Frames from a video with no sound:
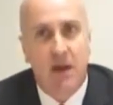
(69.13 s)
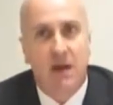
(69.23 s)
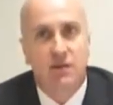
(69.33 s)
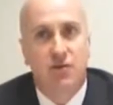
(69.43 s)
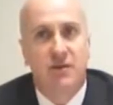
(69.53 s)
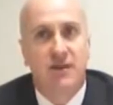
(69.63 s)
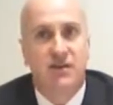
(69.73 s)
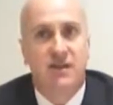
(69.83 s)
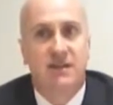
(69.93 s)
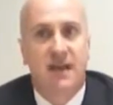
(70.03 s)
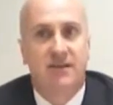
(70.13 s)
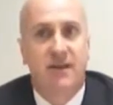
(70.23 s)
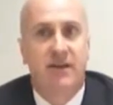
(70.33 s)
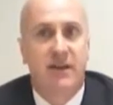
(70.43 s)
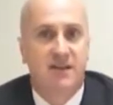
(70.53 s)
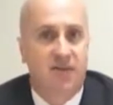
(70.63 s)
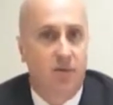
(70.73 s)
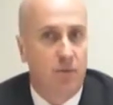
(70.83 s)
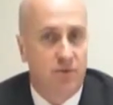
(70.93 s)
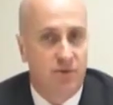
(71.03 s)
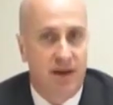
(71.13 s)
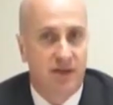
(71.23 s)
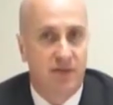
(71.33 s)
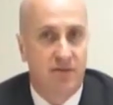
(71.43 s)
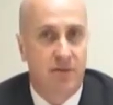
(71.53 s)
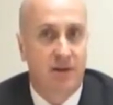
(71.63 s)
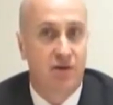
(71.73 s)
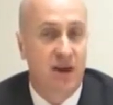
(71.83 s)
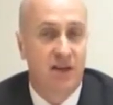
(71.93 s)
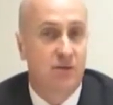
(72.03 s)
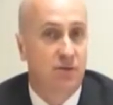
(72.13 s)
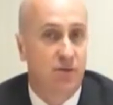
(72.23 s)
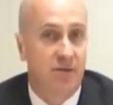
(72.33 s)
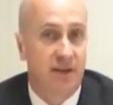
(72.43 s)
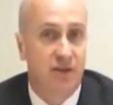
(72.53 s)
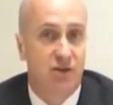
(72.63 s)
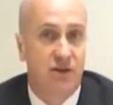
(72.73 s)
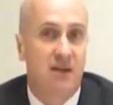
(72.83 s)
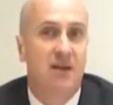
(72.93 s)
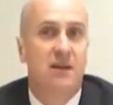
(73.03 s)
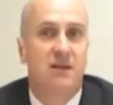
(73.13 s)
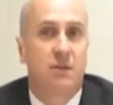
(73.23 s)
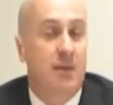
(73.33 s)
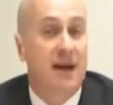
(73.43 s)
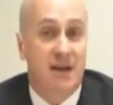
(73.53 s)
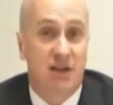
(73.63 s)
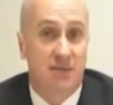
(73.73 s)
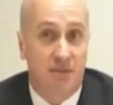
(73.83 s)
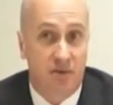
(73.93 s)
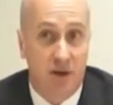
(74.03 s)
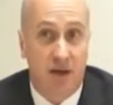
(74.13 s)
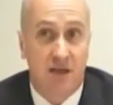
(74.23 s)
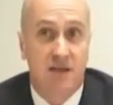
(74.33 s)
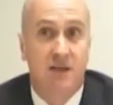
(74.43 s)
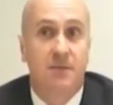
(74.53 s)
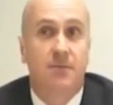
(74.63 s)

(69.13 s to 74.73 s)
A joint venture can take various forms ranging from a contractual joint venture to a partnership of trusts.